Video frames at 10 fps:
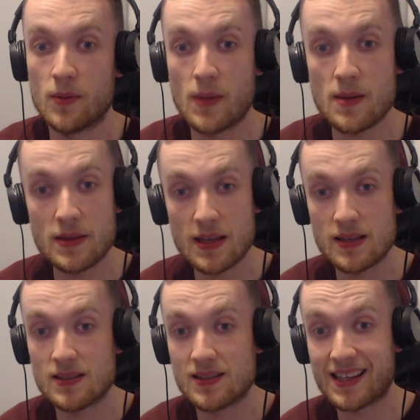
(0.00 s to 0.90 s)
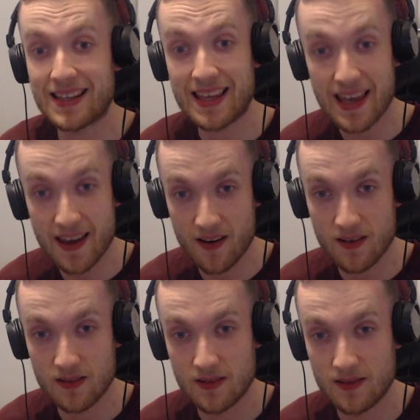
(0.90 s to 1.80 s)
maybe this is the gear
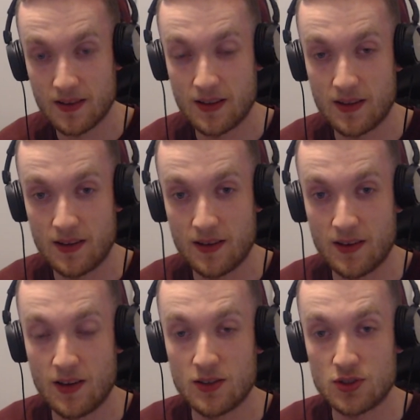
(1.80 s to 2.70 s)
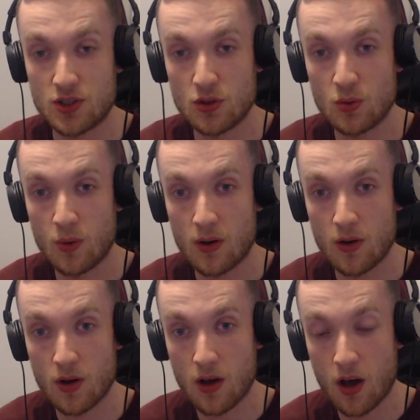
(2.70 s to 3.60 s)
to
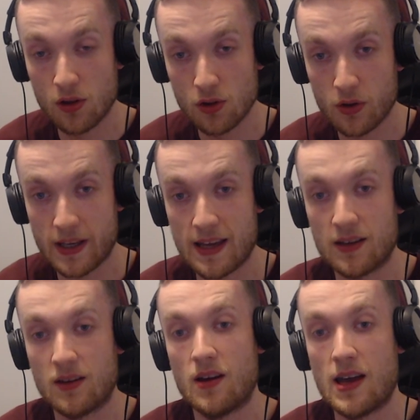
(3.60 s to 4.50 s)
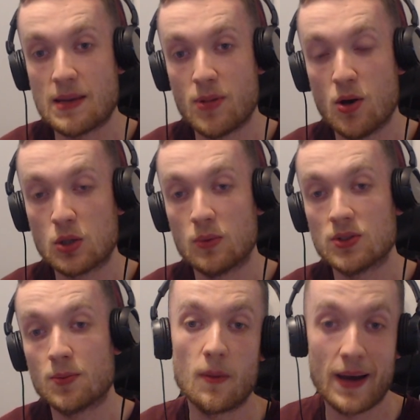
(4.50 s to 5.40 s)
unlocking a
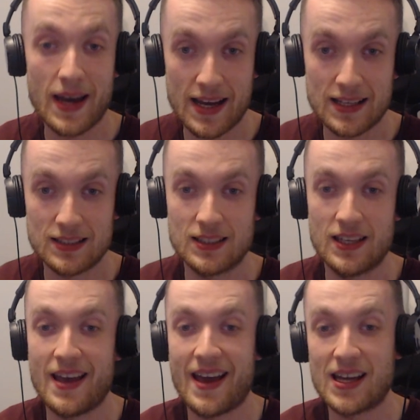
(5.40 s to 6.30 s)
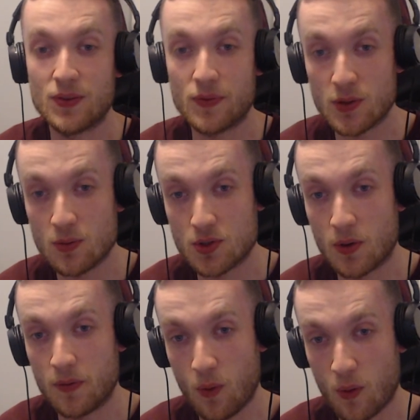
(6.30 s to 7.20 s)
Pokemon's past and future
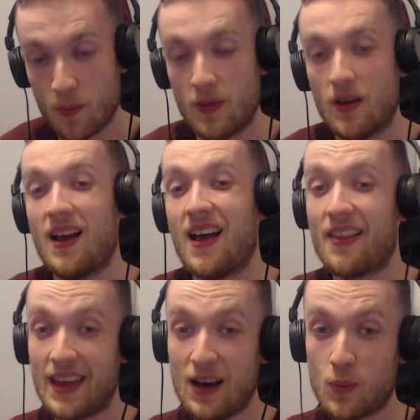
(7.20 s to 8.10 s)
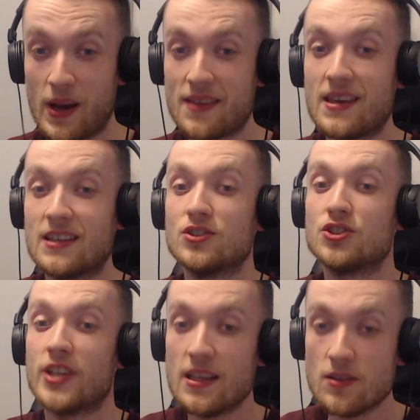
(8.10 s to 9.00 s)
form. That way they can
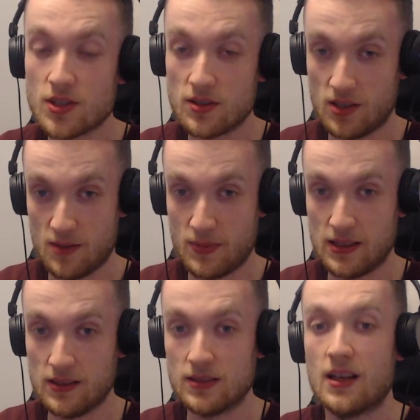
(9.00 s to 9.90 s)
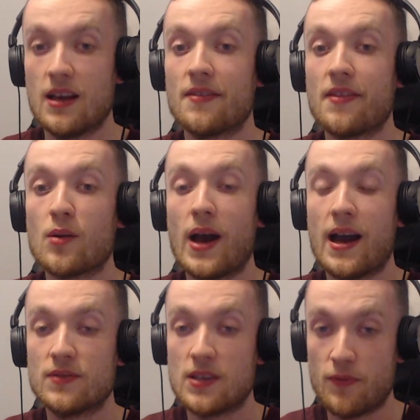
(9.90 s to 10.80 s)
change the typings, they will
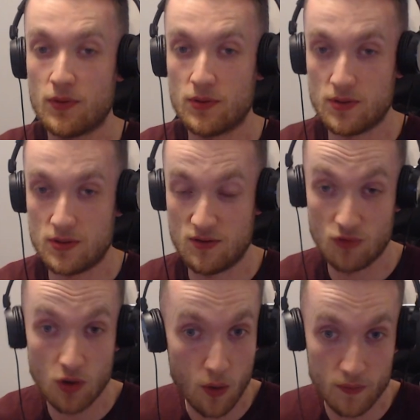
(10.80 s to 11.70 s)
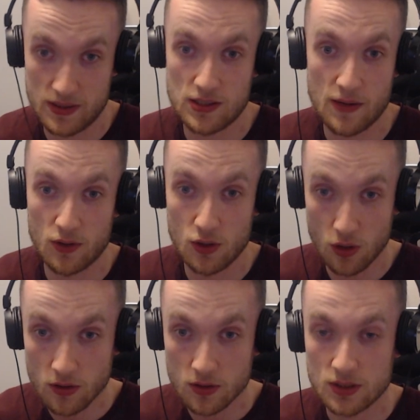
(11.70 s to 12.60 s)
have different, obviously different
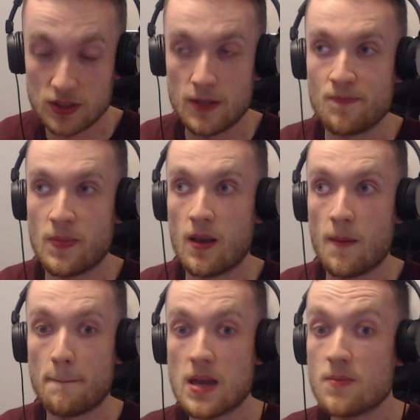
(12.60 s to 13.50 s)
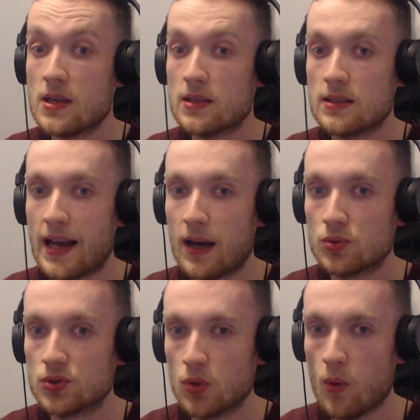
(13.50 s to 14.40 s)
looks. Maybe this is how
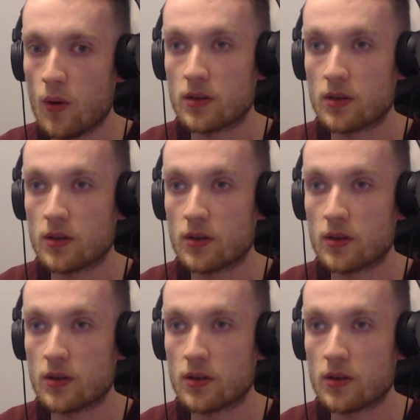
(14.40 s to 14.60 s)
Zoroark